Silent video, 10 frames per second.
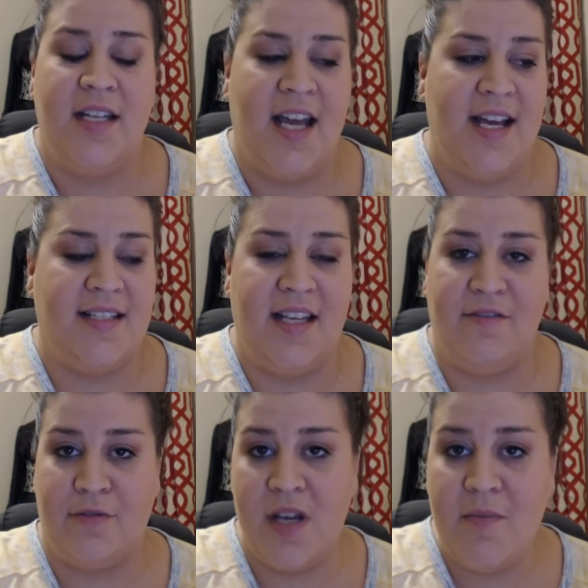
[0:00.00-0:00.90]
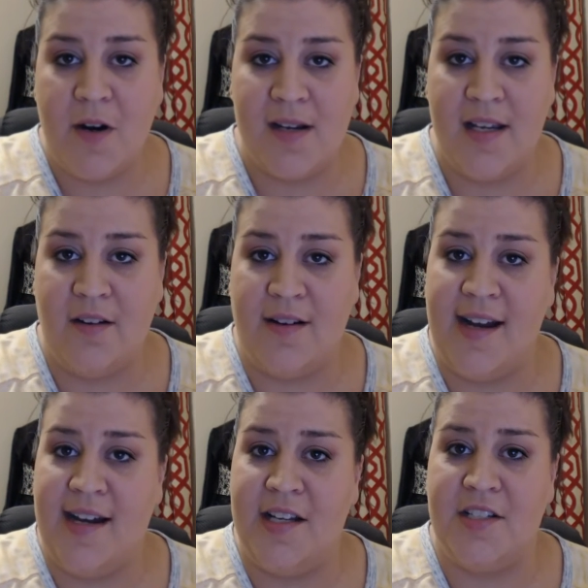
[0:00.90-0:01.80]
Has a free parking
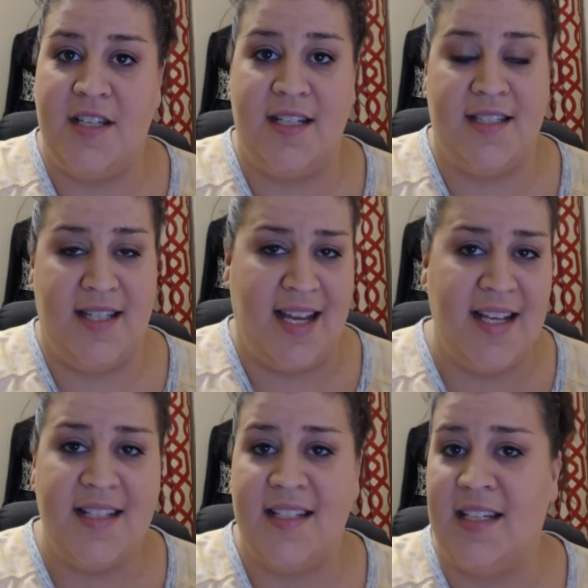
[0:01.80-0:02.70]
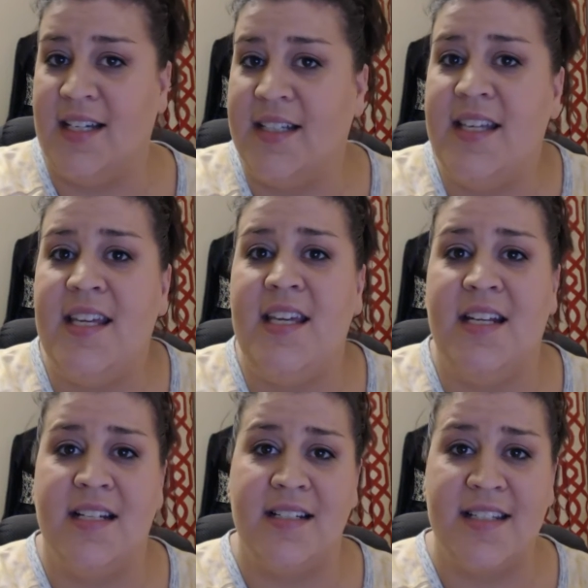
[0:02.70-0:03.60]
garage that is nice and
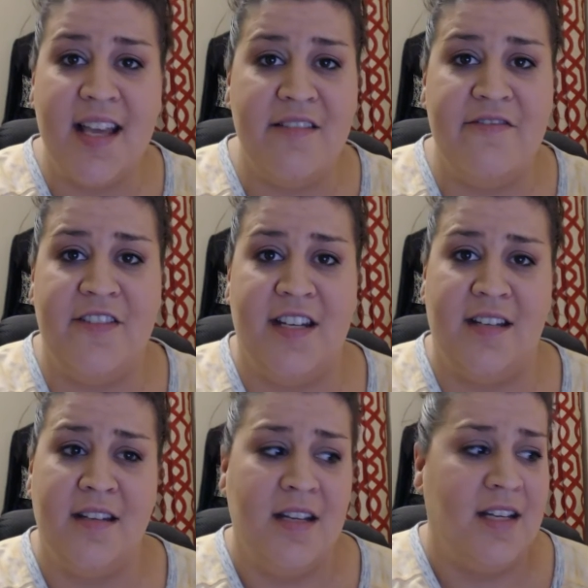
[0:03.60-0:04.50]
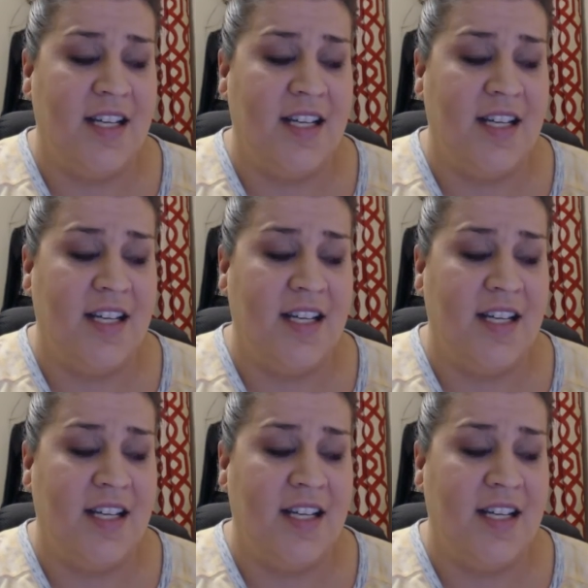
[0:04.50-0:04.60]
clean and safe, and